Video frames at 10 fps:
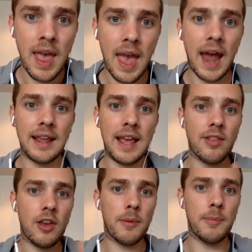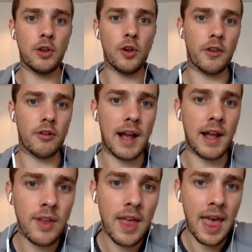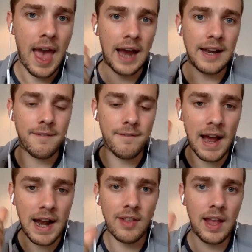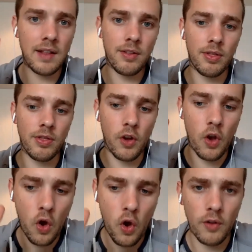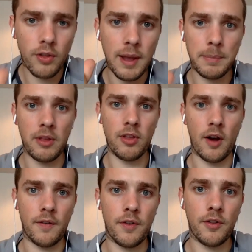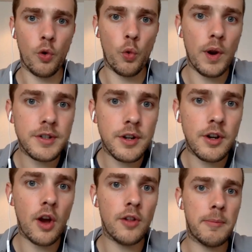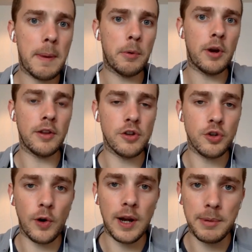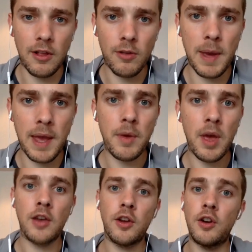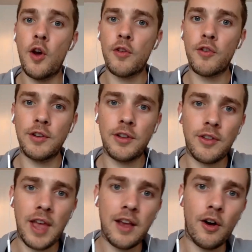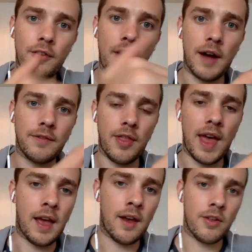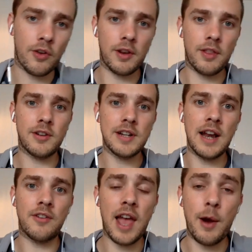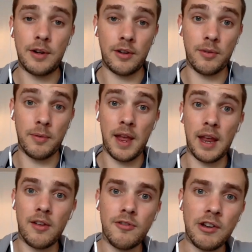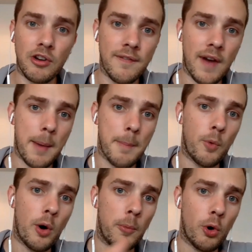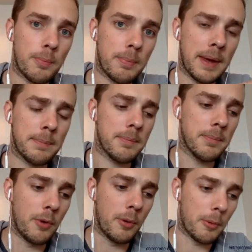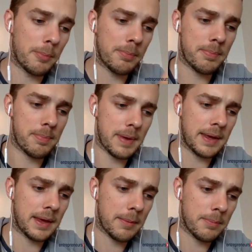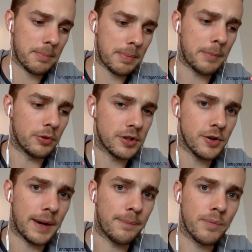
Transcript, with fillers: and it gets the community off the ground and it validates the concept itself so once you know these people are going to join and participate you know it's going to take off after that so the challenge now is just to gradually invite more and more people more and more pe- people to join